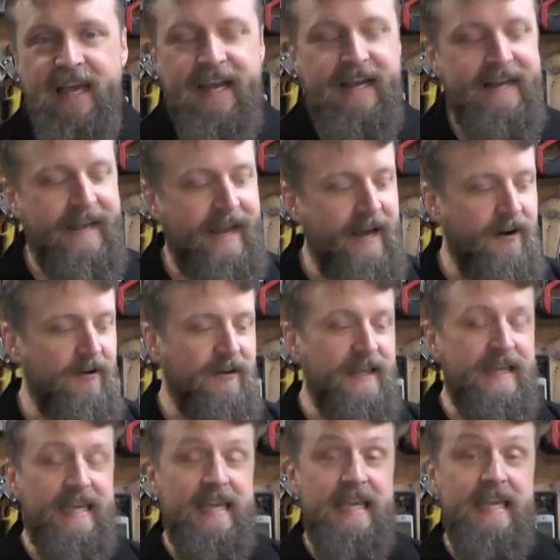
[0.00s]
And
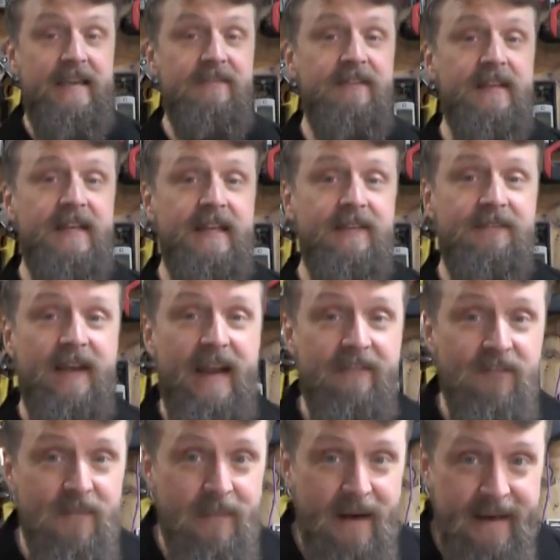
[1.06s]
now, even if
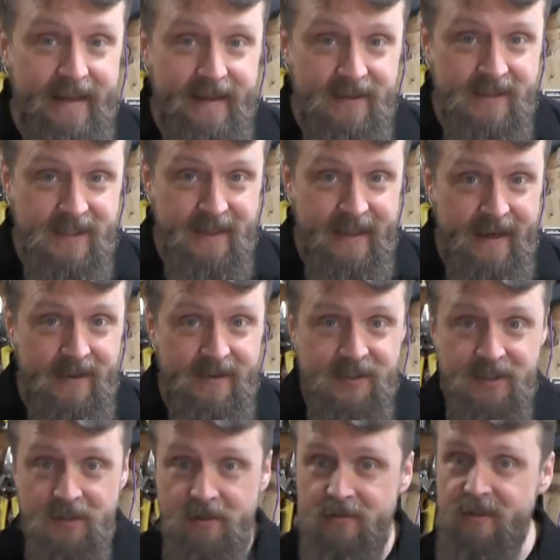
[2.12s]
everybody else in the
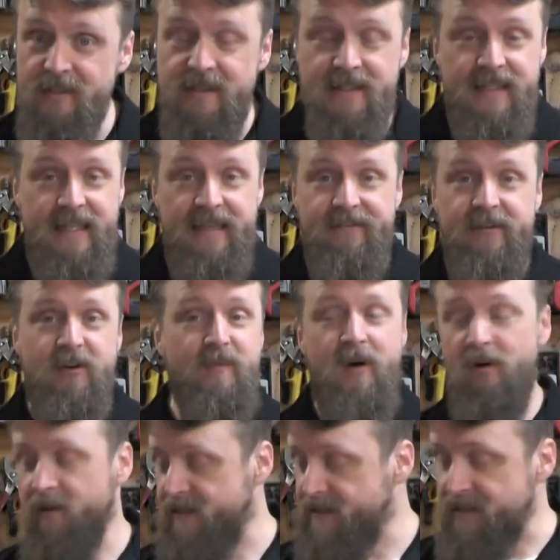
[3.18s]
house loses the TV
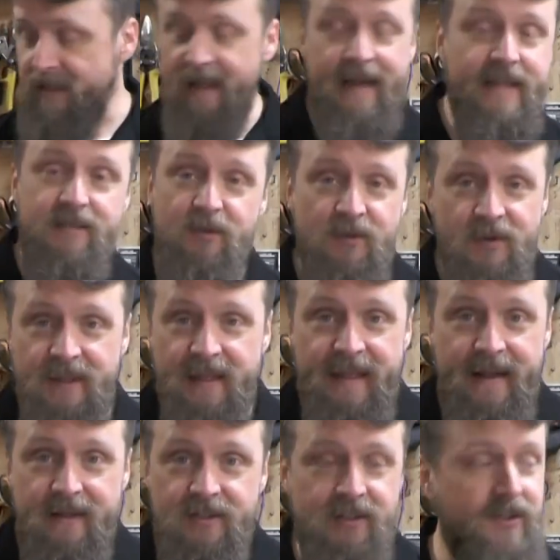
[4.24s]
remote and it slides between the
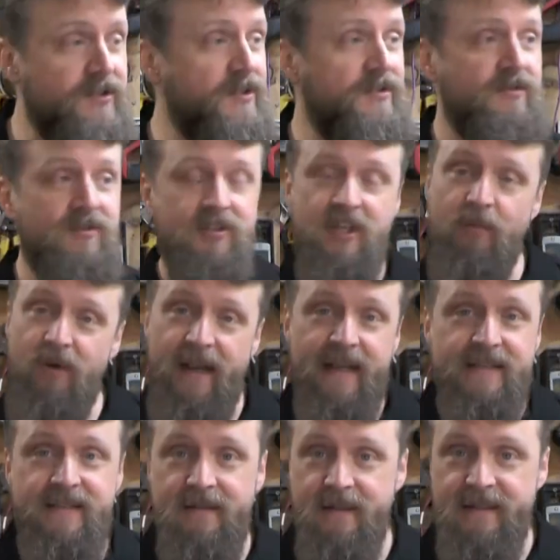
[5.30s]
couch cushions, or someone
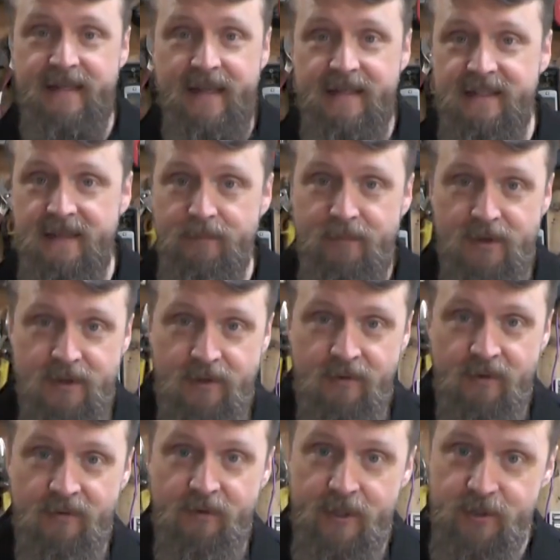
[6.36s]
accidentally takes it and puts it in
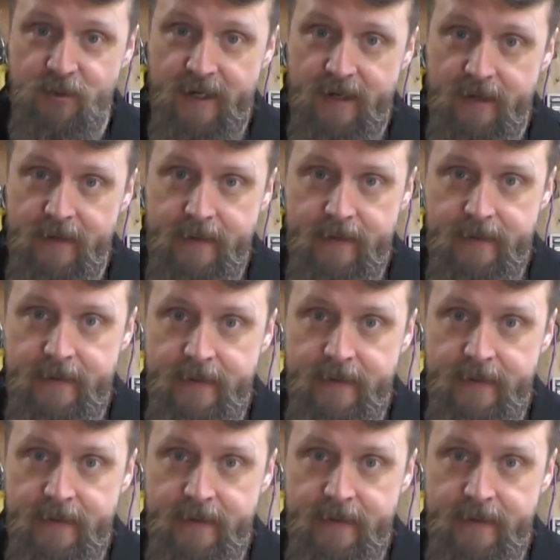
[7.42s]
the refrigerator,